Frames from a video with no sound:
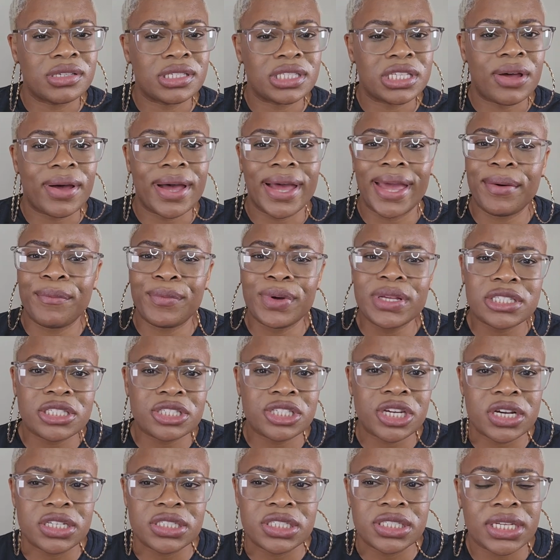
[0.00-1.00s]
So I went to
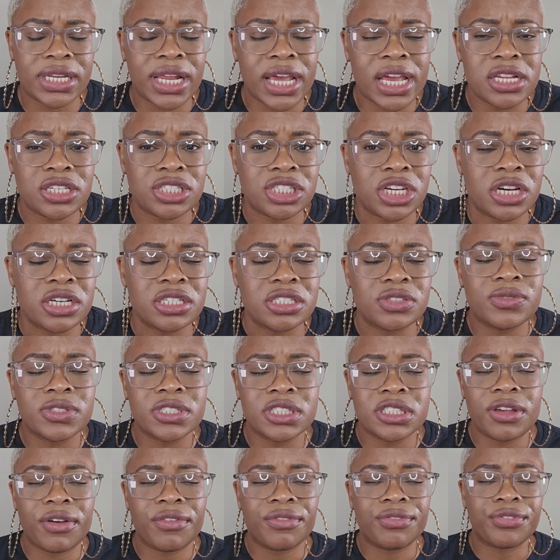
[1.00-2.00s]
church today. Church
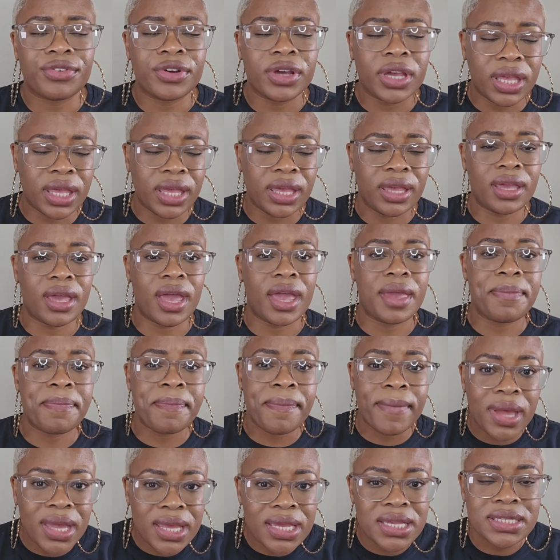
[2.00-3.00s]
was freaking
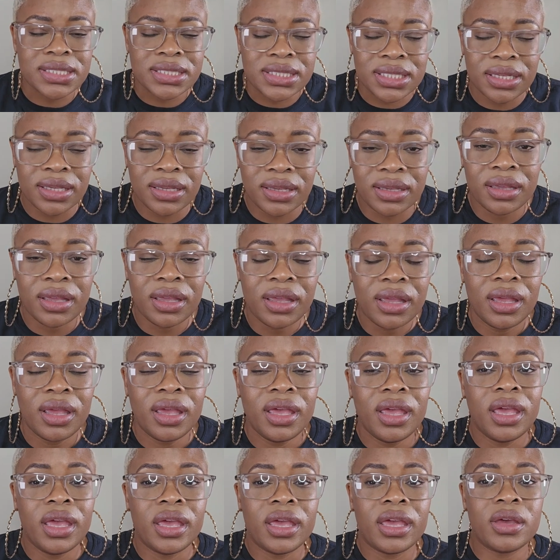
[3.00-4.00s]
amazing.
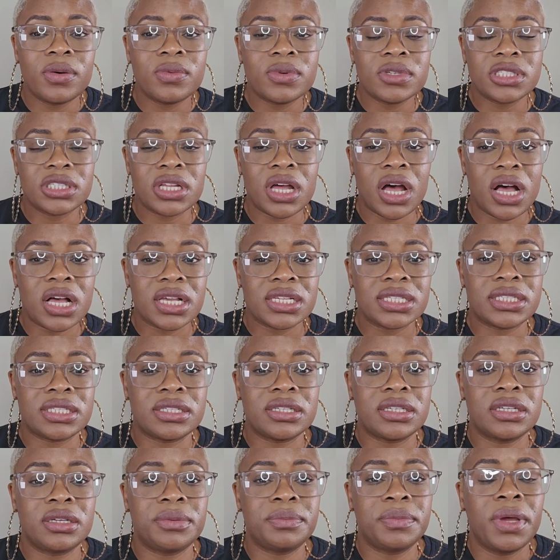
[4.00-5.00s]
It was
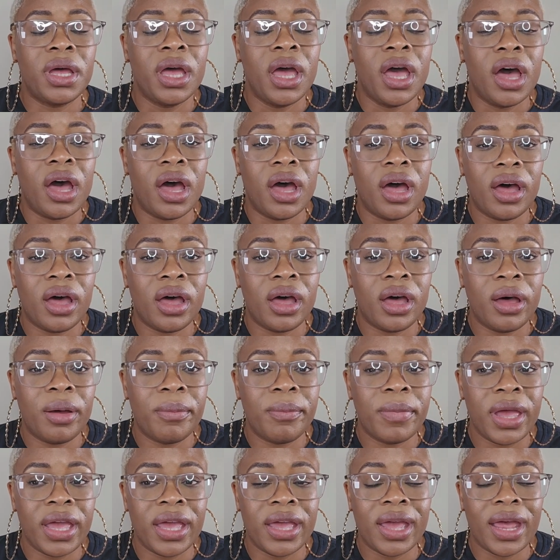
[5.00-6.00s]
awesome.
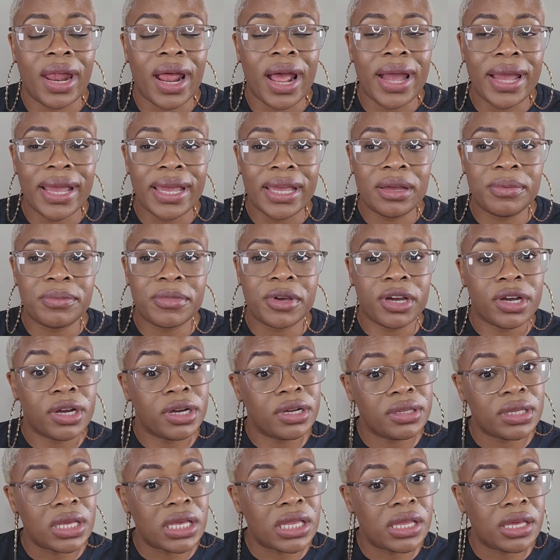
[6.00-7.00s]
Um, and I am
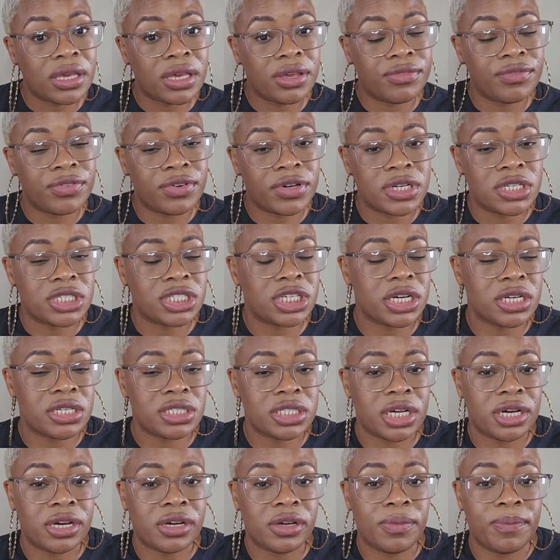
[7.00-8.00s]
currently looking for a church
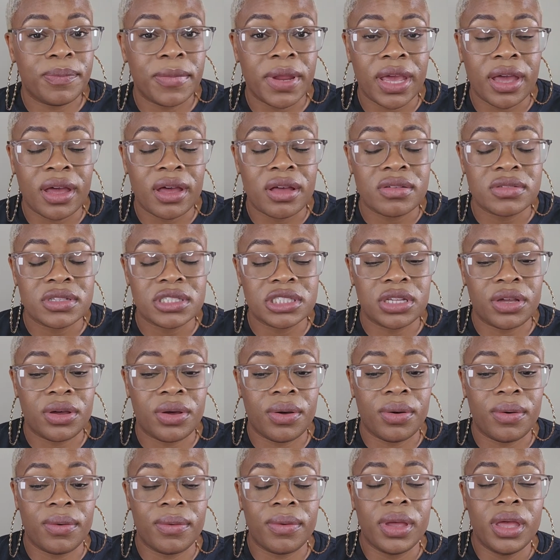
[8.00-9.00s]
home now.
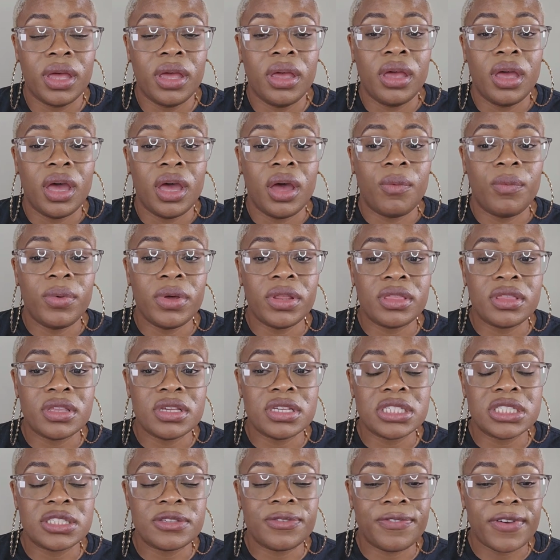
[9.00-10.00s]
So with
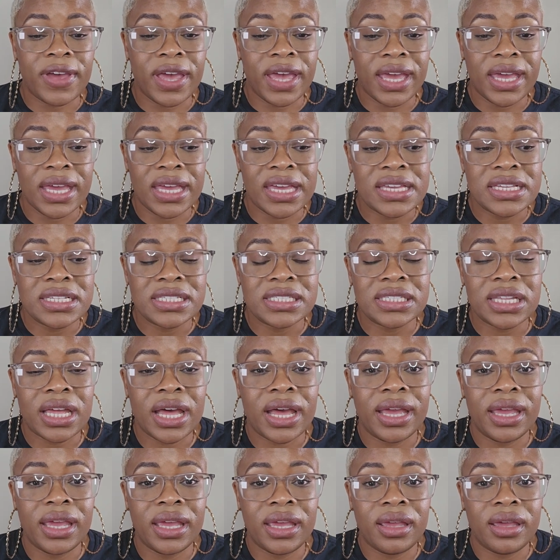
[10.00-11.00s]
this fast,
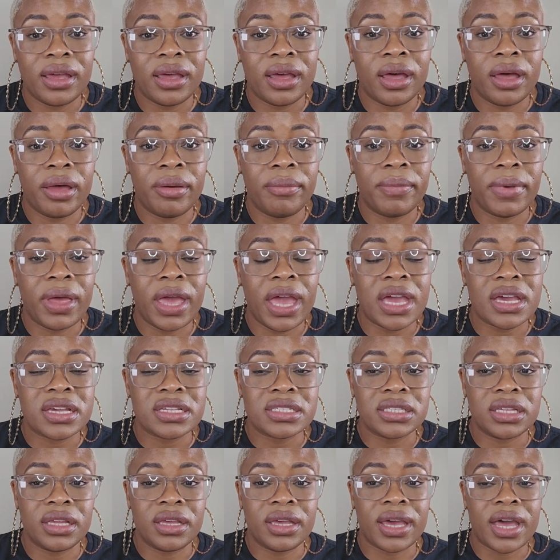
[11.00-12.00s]
I am
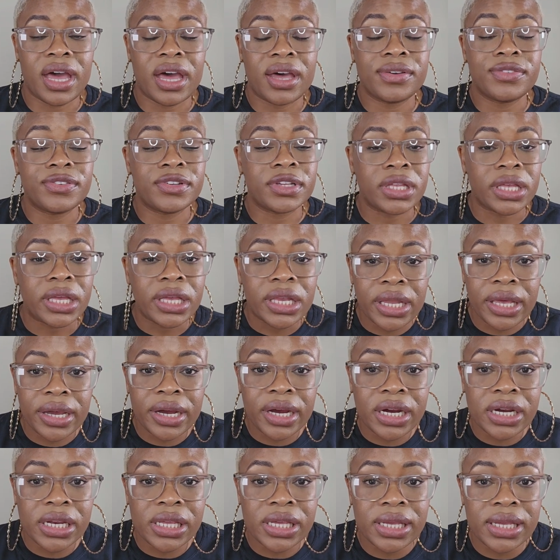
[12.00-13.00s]
asking God for
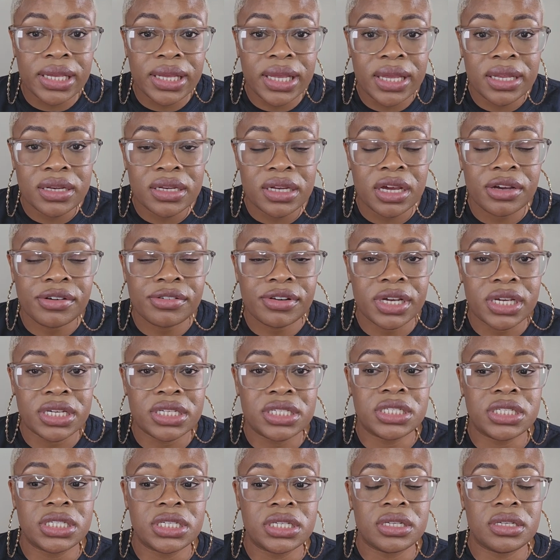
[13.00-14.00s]
clarity and
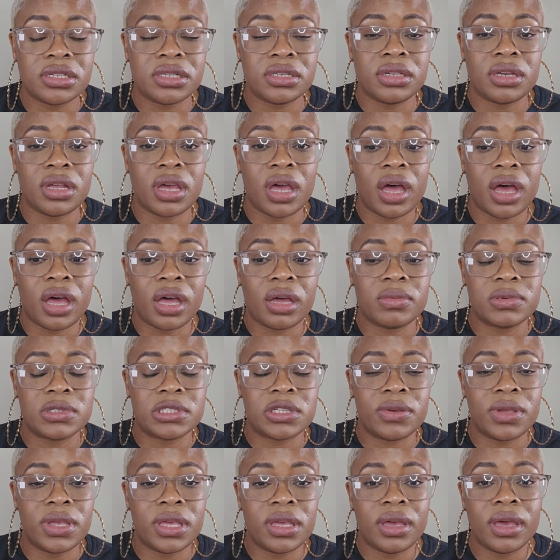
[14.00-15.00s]
direction um,
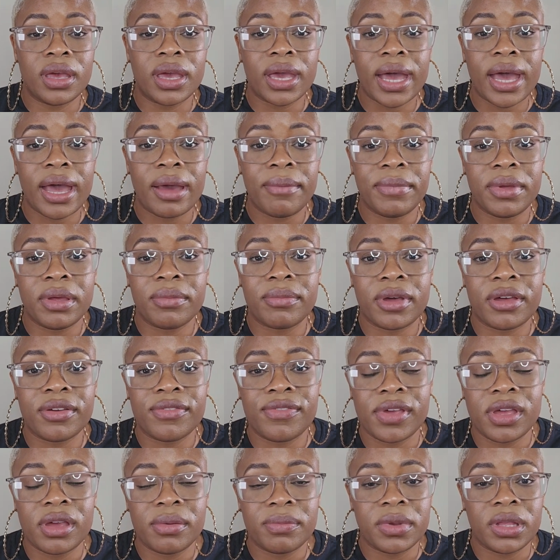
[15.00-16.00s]
so He can guide me and my
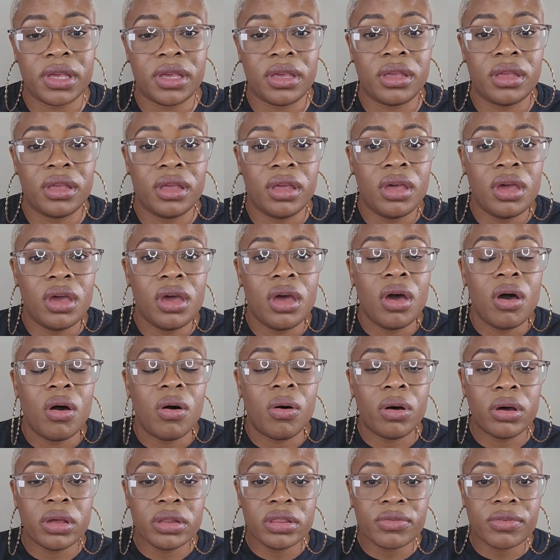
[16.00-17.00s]
family
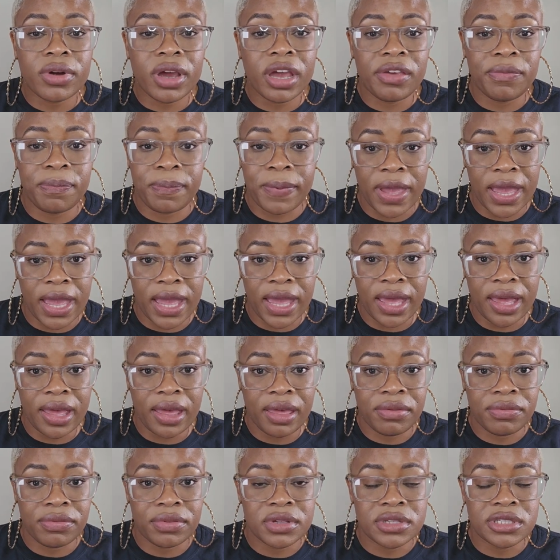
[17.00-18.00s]
on the right
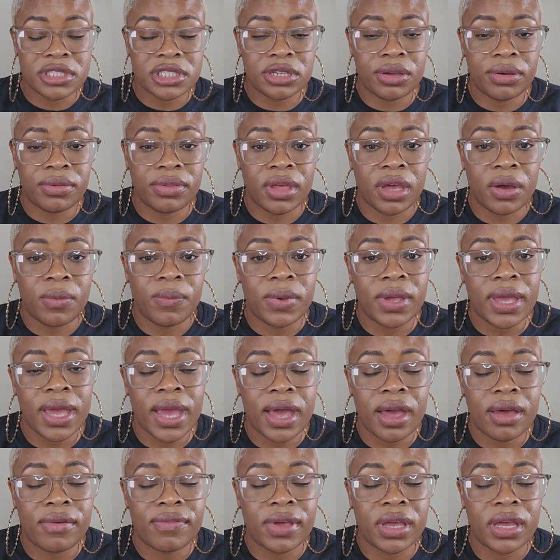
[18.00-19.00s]
path so that we
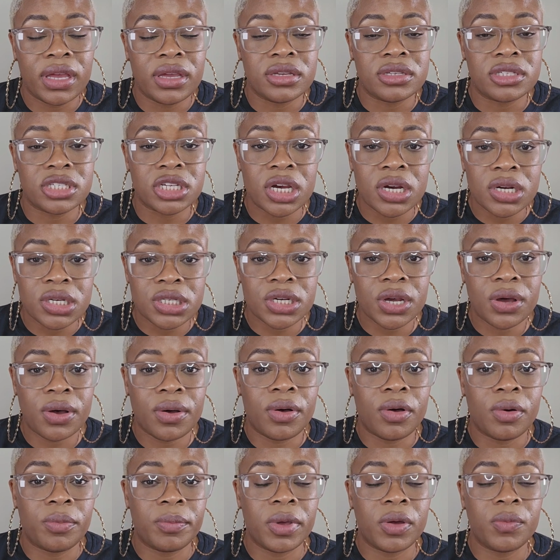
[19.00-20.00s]
have a church
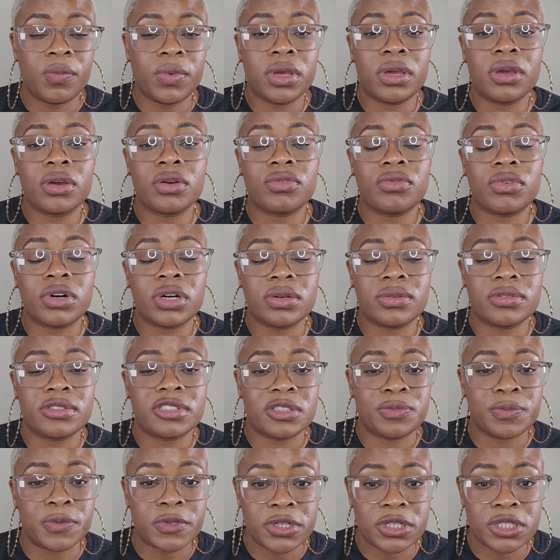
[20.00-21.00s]
home and we can grow
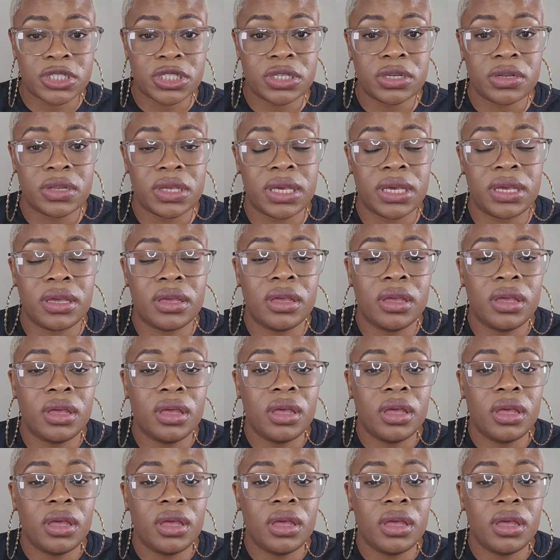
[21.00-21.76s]
spiritually.